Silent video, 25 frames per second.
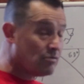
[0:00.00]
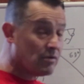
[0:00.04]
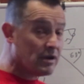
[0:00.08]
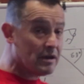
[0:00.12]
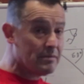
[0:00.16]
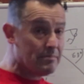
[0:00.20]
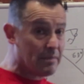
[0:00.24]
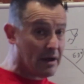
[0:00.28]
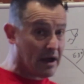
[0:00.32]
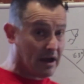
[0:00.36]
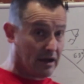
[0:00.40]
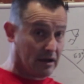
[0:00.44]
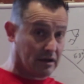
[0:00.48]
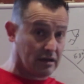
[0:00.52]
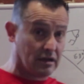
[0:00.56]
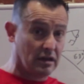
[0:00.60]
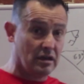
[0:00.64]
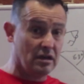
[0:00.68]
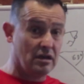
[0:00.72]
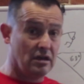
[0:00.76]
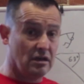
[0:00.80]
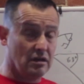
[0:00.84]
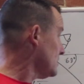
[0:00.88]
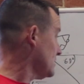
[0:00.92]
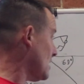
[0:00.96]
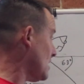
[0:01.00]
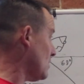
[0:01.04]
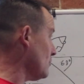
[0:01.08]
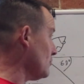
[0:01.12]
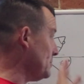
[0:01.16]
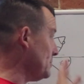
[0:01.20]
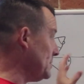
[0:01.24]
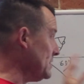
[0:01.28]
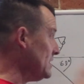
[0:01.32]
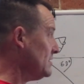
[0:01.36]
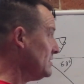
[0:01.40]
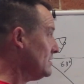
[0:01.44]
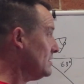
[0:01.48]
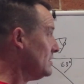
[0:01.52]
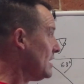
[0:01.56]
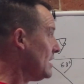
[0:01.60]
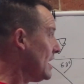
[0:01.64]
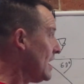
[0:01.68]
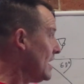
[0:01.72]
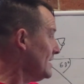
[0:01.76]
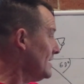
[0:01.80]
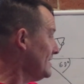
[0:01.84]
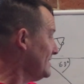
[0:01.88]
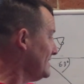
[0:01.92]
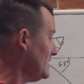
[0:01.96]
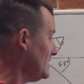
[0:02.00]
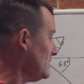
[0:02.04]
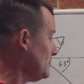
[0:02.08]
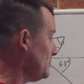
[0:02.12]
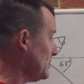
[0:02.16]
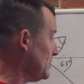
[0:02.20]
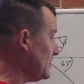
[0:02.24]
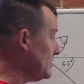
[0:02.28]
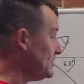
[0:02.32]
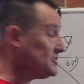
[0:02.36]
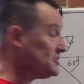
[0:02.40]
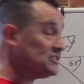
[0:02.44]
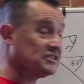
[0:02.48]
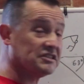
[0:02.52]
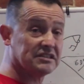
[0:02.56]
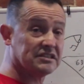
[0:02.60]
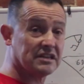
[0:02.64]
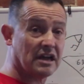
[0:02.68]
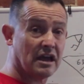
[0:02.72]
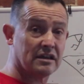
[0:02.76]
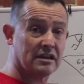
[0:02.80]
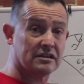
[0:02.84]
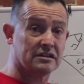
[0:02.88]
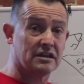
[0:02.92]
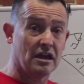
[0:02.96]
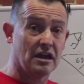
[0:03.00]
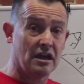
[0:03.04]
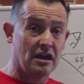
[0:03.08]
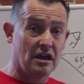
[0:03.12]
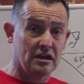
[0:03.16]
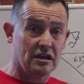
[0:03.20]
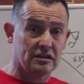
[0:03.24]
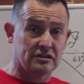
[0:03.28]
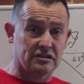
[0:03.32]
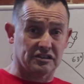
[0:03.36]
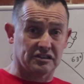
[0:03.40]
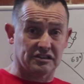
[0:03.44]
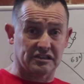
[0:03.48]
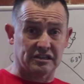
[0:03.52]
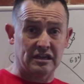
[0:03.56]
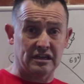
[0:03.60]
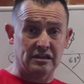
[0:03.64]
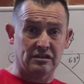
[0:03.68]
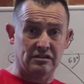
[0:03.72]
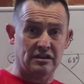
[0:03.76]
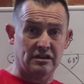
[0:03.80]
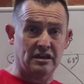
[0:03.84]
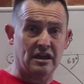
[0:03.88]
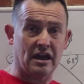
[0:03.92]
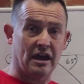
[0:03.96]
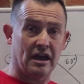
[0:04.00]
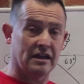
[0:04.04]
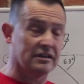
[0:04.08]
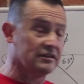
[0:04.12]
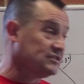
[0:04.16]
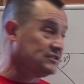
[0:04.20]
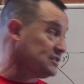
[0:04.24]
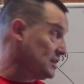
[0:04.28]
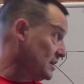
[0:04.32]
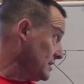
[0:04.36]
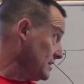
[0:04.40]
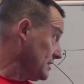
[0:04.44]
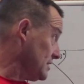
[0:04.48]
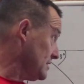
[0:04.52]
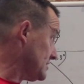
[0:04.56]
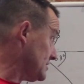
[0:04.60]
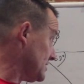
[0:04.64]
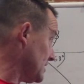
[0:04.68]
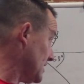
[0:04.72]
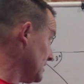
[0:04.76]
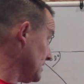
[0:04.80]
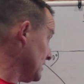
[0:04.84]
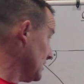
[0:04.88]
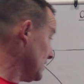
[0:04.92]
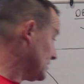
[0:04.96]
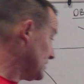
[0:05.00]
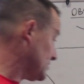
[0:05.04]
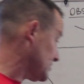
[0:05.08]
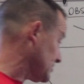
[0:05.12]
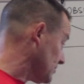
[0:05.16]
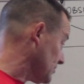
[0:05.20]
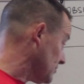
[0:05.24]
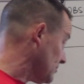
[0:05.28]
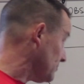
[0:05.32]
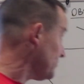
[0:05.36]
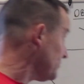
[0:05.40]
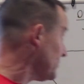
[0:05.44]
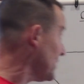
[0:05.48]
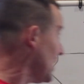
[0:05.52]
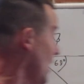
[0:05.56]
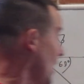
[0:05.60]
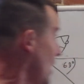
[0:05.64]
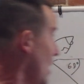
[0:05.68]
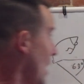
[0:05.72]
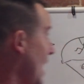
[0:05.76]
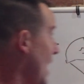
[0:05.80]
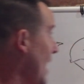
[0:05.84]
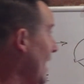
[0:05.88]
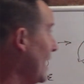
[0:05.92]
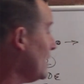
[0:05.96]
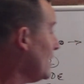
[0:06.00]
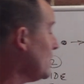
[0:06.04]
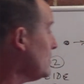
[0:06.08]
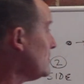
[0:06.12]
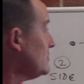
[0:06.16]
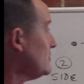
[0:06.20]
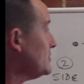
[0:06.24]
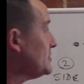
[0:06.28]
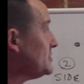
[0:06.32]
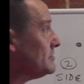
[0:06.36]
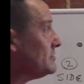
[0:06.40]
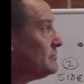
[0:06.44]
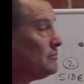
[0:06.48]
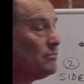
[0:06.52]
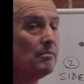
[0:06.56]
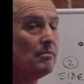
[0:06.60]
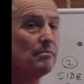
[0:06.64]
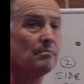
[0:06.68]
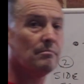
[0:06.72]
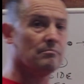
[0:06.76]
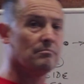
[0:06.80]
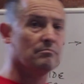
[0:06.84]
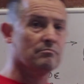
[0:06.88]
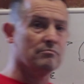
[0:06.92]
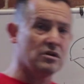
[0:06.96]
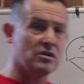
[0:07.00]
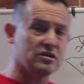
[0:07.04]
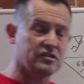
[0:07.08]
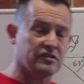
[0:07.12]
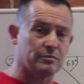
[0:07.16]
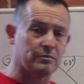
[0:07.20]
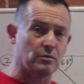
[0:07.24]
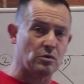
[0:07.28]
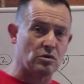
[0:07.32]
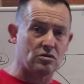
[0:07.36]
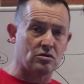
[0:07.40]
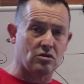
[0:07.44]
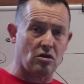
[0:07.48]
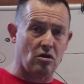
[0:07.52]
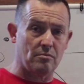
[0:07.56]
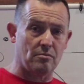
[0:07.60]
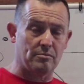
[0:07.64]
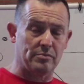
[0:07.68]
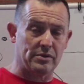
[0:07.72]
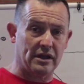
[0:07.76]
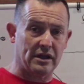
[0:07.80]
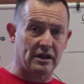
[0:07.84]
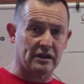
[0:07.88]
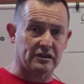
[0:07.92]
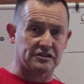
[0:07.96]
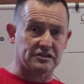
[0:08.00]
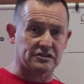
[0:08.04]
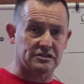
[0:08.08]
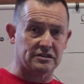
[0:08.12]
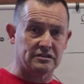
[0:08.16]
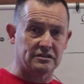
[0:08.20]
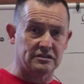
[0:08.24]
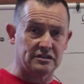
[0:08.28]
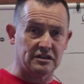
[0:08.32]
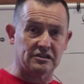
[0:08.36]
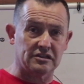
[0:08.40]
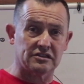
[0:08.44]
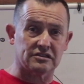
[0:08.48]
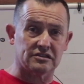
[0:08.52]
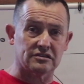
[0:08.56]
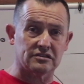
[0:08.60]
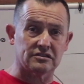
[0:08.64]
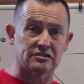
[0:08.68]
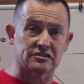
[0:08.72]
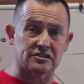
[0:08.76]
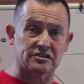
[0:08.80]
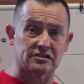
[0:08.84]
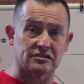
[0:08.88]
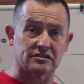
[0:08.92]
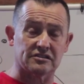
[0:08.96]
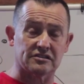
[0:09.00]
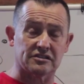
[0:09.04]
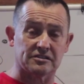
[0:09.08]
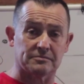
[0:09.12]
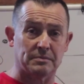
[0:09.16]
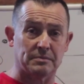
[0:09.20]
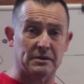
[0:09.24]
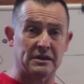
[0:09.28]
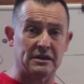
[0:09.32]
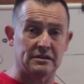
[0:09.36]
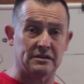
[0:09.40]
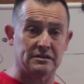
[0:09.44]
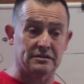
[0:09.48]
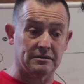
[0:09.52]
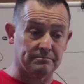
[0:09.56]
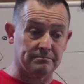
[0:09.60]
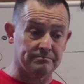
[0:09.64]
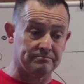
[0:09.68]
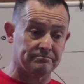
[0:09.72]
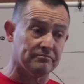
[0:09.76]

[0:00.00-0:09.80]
way back. That would be the ideal place to stand to see the entire technique. So angles, much more complex than distance and speed.